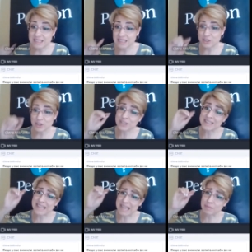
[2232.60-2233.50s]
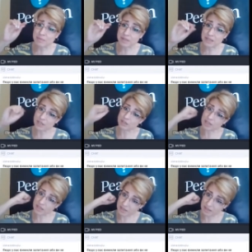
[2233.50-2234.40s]
It's not labeled here
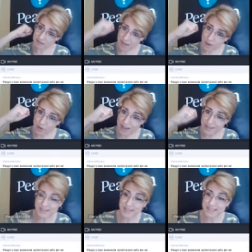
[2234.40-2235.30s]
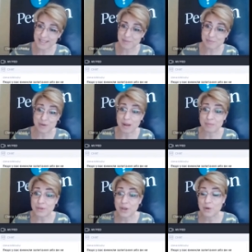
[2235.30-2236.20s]
like, now guys, exam prep.
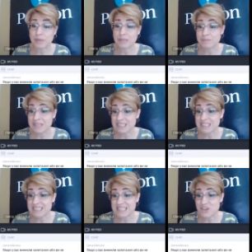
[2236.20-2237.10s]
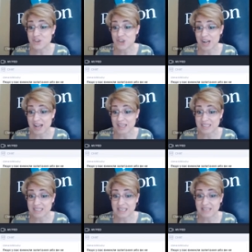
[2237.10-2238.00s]
No, but me as a teacher, I
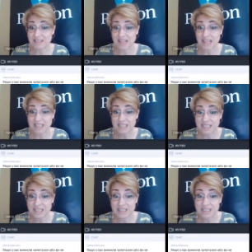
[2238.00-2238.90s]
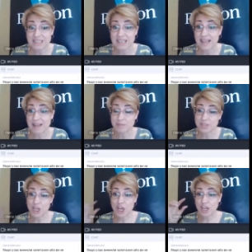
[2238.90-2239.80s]
see that here it
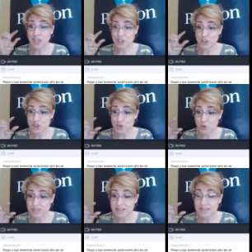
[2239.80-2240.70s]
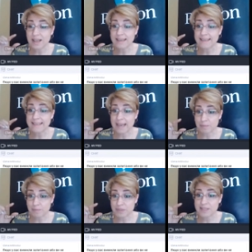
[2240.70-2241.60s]
comes a short
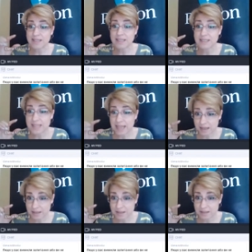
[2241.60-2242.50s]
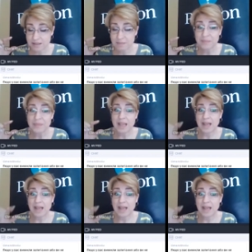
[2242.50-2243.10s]
gapped text.